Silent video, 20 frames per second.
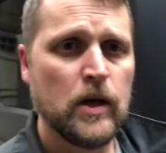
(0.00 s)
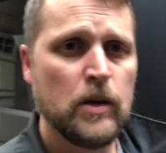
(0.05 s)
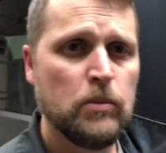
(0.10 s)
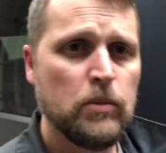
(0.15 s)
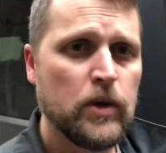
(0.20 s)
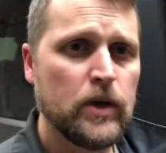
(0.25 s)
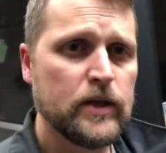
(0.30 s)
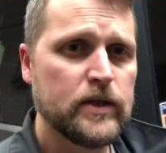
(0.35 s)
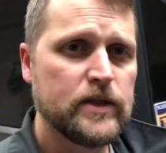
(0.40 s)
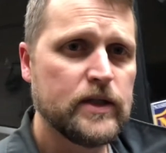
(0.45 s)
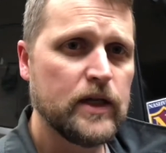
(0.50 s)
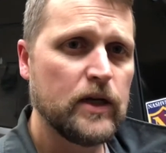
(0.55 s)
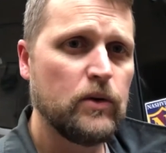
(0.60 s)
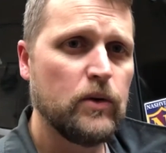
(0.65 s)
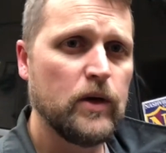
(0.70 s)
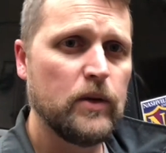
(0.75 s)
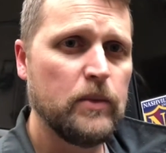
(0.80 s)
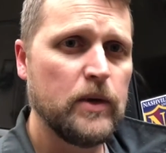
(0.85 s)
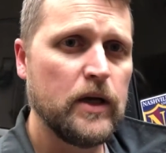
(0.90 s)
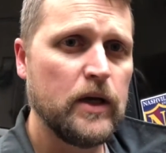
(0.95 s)
But stick
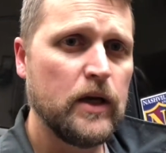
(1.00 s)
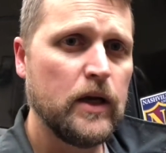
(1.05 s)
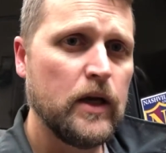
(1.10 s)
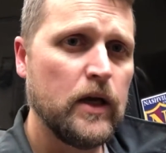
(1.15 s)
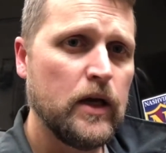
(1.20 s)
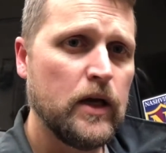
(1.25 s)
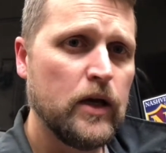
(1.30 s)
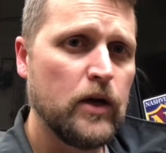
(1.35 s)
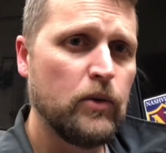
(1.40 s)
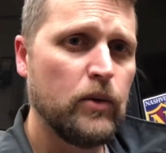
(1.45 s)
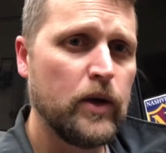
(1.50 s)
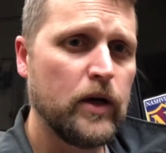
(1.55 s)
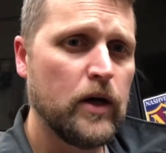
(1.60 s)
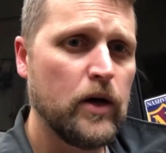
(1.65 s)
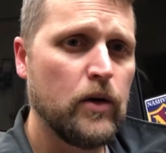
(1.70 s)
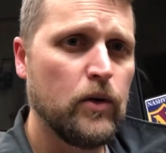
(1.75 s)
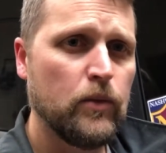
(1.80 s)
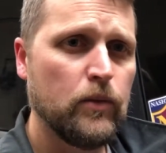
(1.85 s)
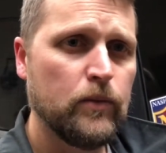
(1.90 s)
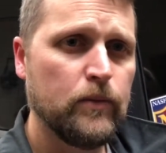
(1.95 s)
with me, here we
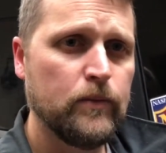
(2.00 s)
go.